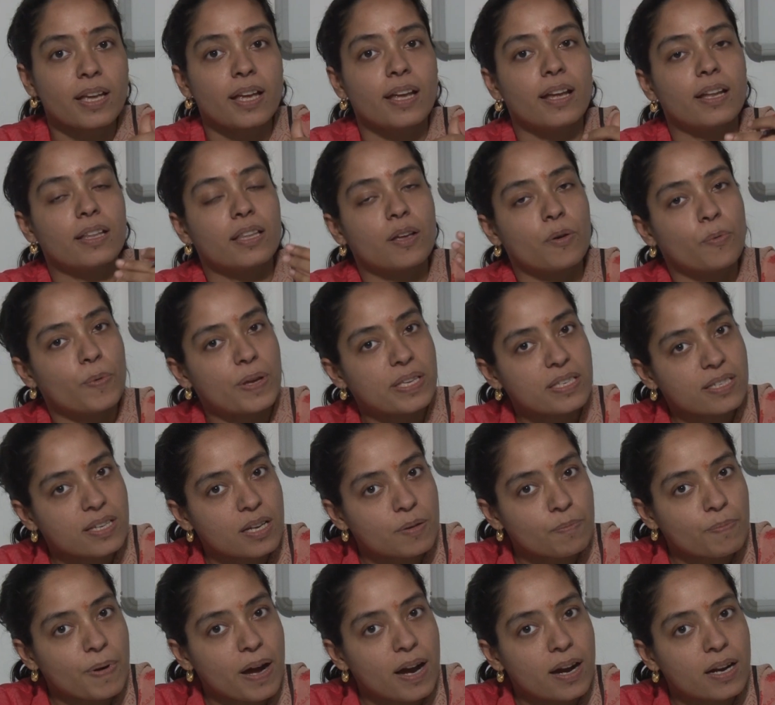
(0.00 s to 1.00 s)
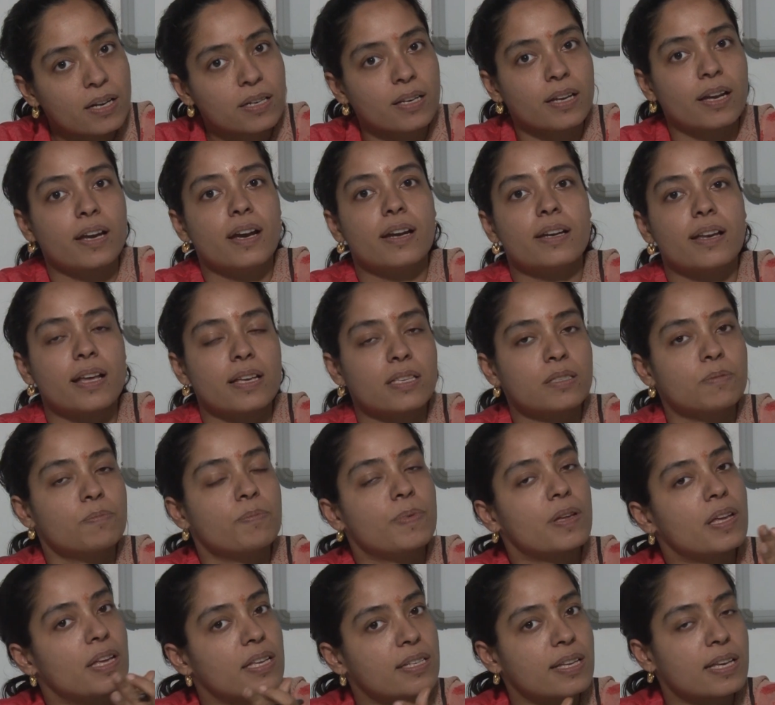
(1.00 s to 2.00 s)
In the western part, it
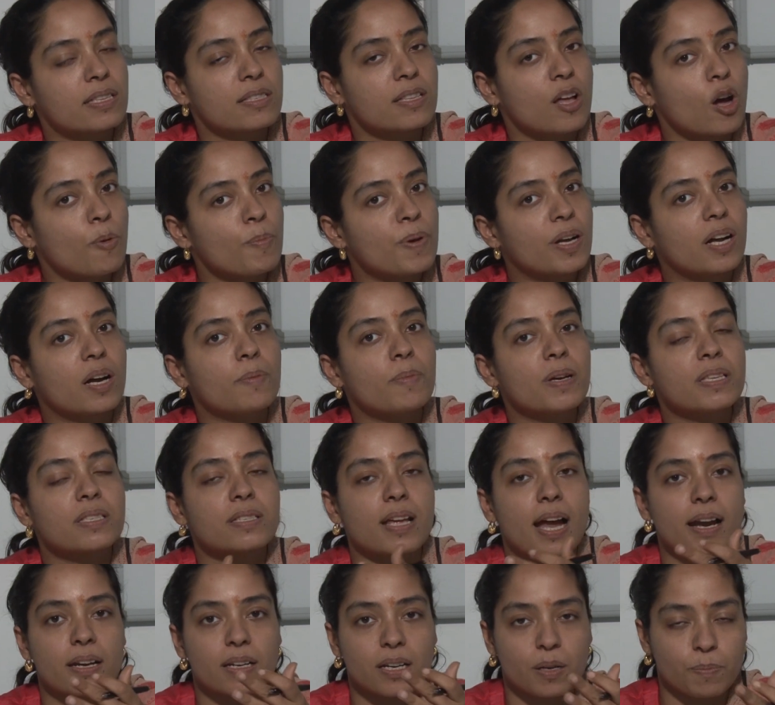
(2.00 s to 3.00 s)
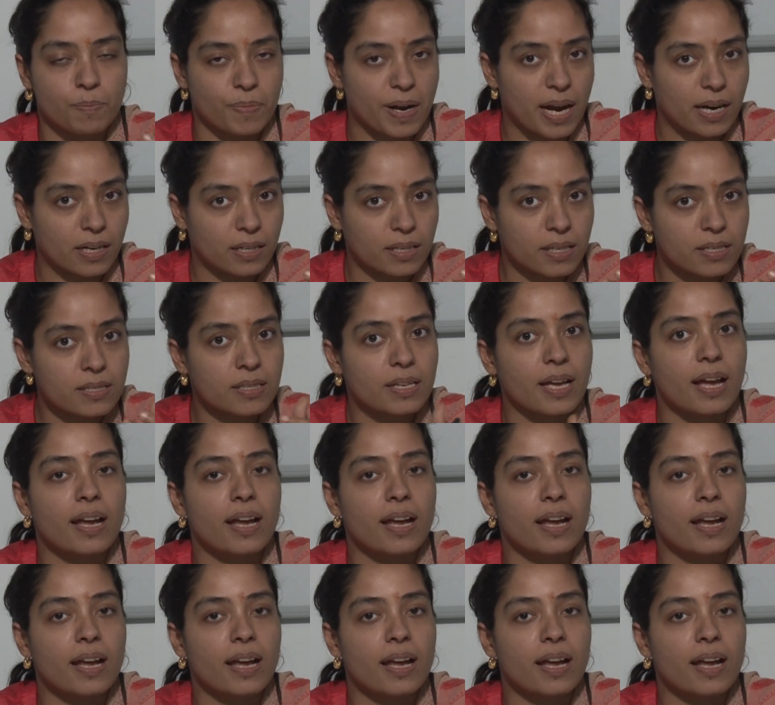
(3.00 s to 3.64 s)
has now become a standard practice,